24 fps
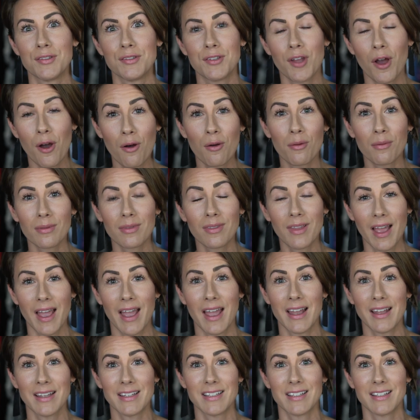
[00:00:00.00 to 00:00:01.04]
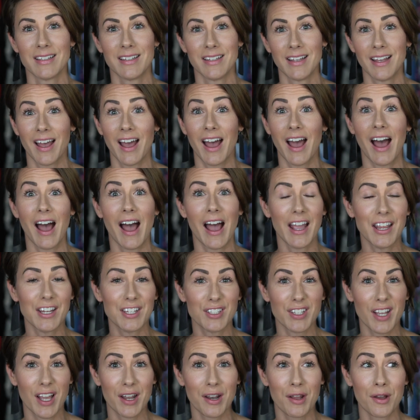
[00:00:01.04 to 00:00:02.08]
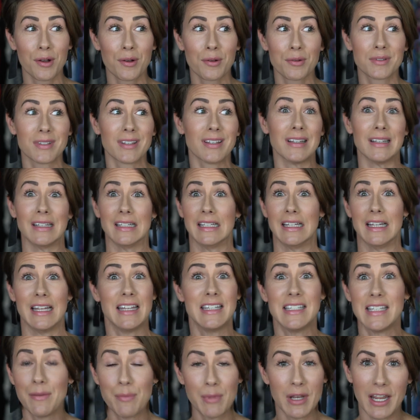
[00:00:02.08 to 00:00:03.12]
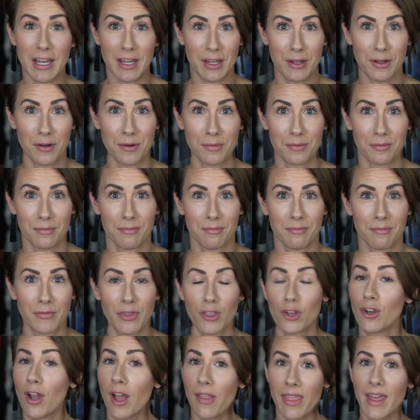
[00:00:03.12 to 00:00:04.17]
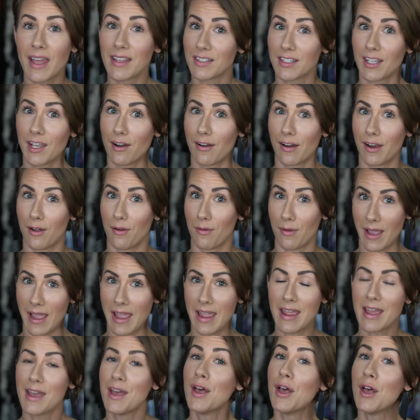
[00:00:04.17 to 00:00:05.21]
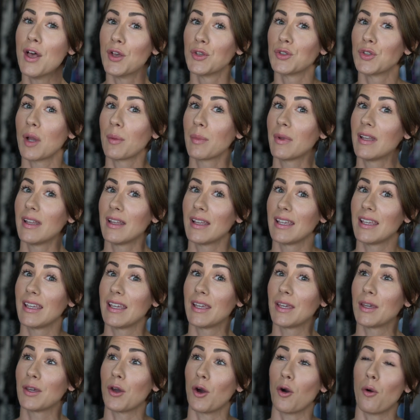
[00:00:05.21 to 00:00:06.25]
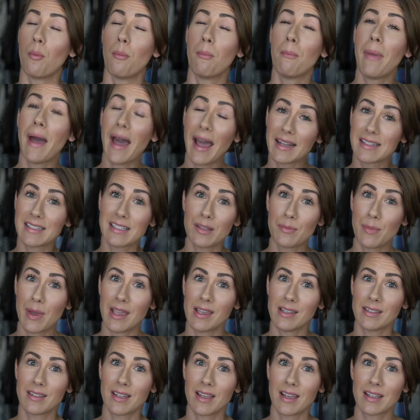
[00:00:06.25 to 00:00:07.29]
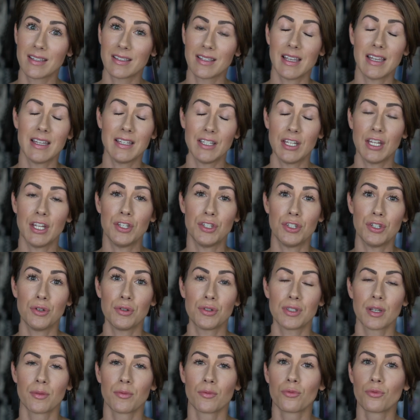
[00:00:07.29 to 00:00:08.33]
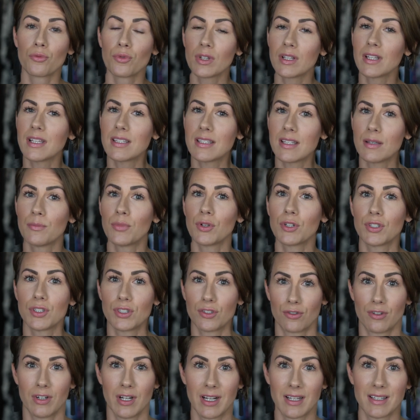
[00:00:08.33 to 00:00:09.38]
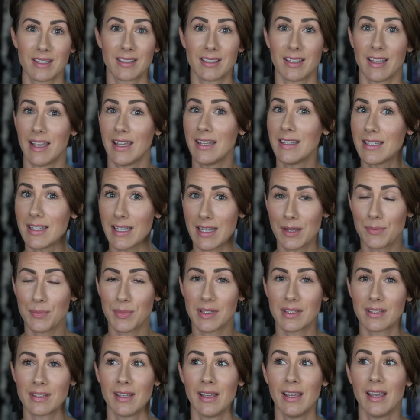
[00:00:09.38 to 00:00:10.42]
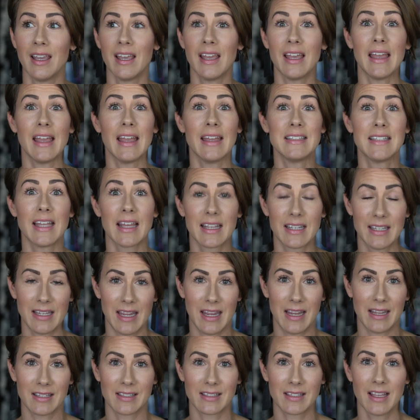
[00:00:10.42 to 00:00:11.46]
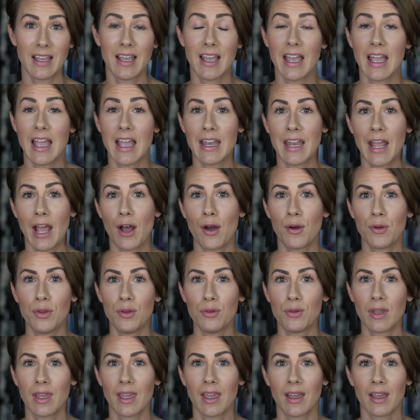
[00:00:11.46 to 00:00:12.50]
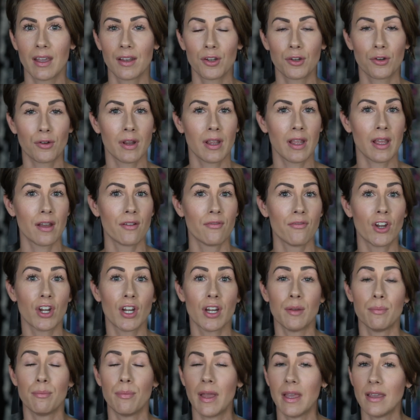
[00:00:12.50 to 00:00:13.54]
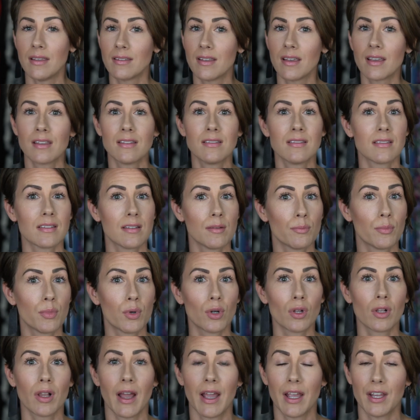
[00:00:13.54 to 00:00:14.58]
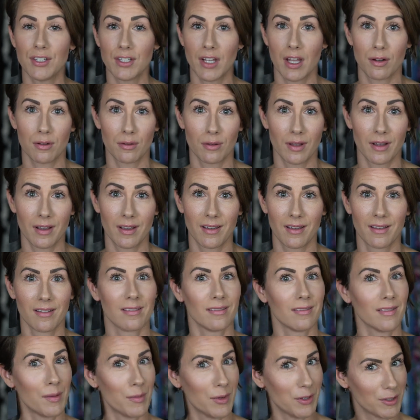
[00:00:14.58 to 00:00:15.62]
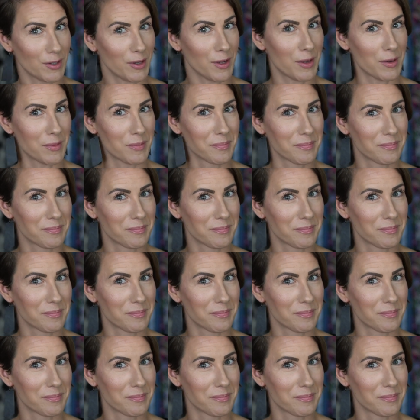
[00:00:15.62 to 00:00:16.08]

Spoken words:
don't let eyeshadows intimidate you. They're not that scary, okay? So I'm gonna go back to the basics and teach you some really simple tricks and tips and techniques and how you can create a very basic and simple eyeshadow look. Let me show you.